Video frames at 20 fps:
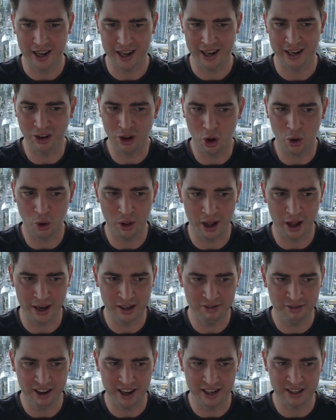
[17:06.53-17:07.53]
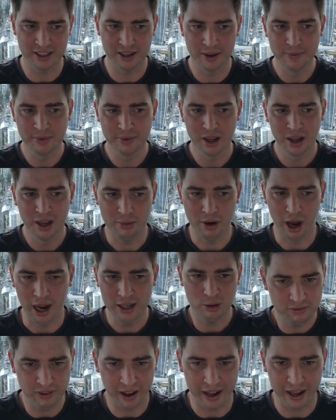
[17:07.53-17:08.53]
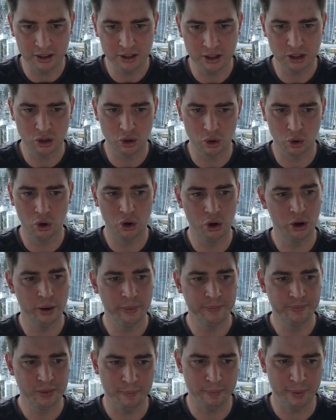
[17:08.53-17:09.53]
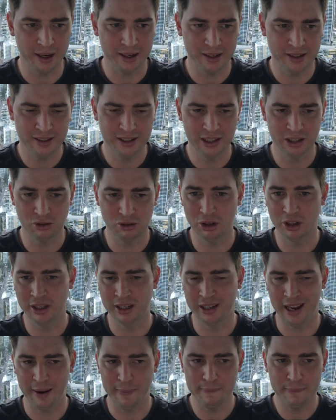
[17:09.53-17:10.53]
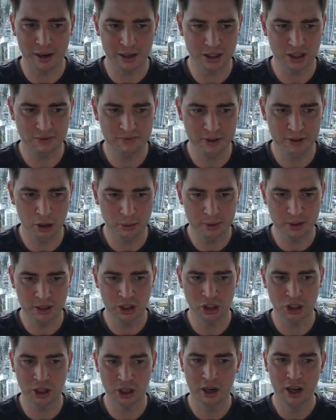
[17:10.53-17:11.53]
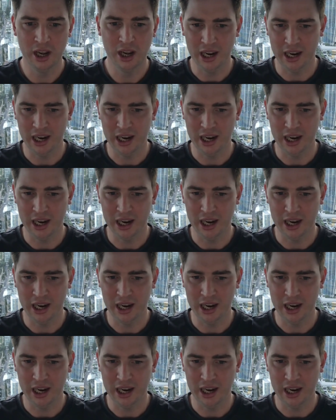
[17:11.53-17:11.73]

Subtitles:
and goal line defense. Knights failed to score, but didn't really get much field position.